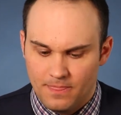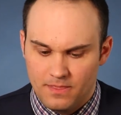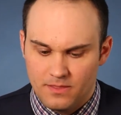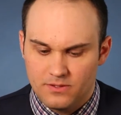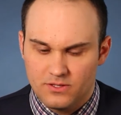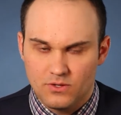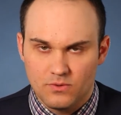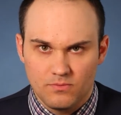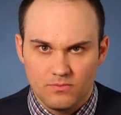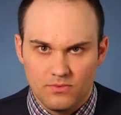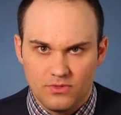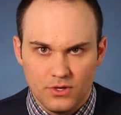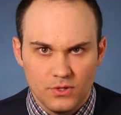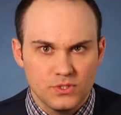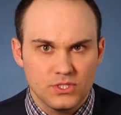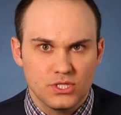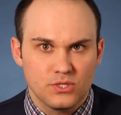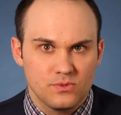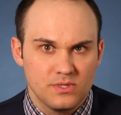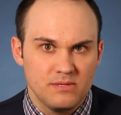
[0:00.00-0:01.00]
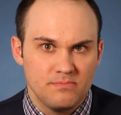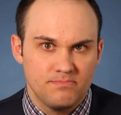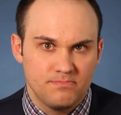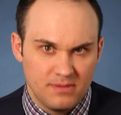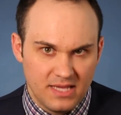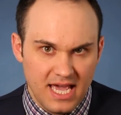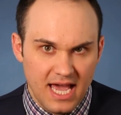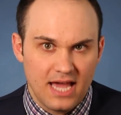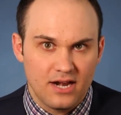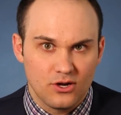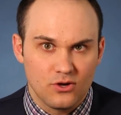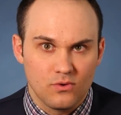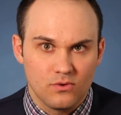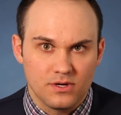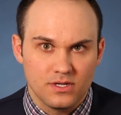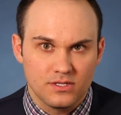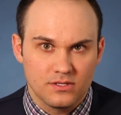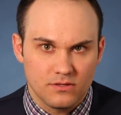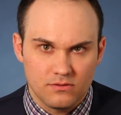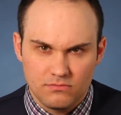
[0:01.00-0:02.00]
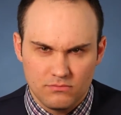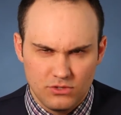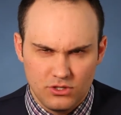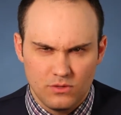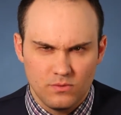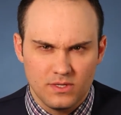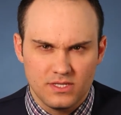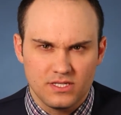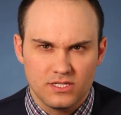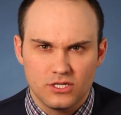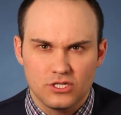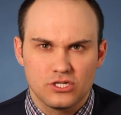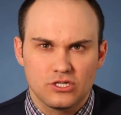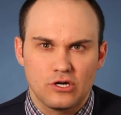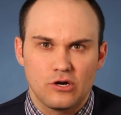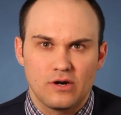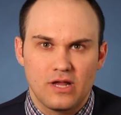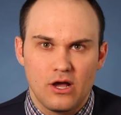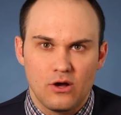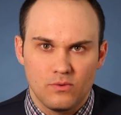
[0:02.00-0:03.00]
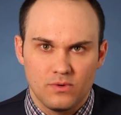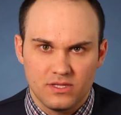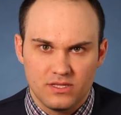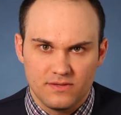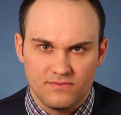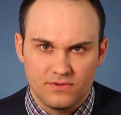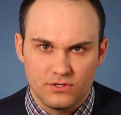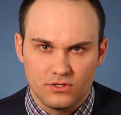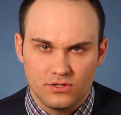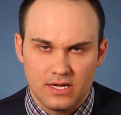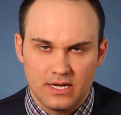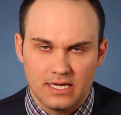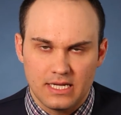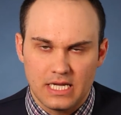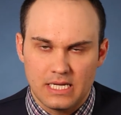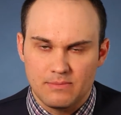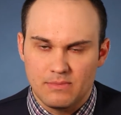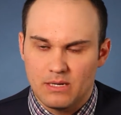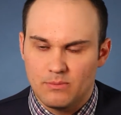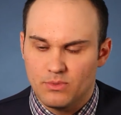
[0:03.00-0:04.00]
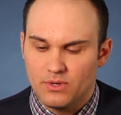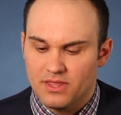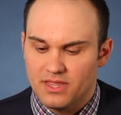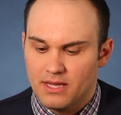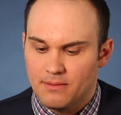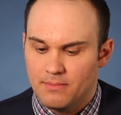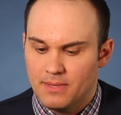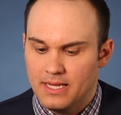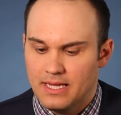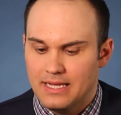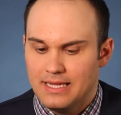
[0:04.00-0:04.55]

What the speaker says: So those 3 categories are good ones to start out with if you're trying to come up with them.